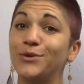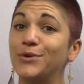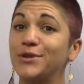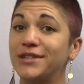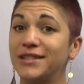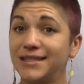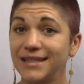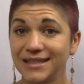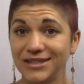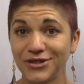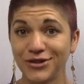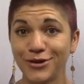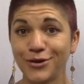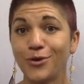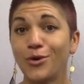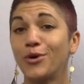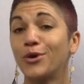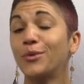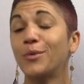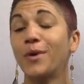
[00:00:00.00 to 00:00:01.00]
or Stitcher
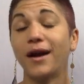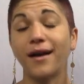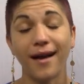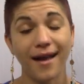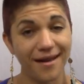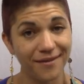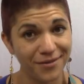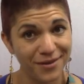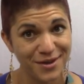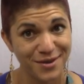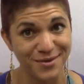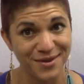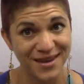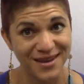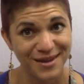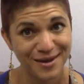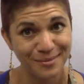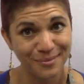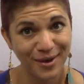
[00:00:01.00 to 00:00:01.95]
or wherever you get your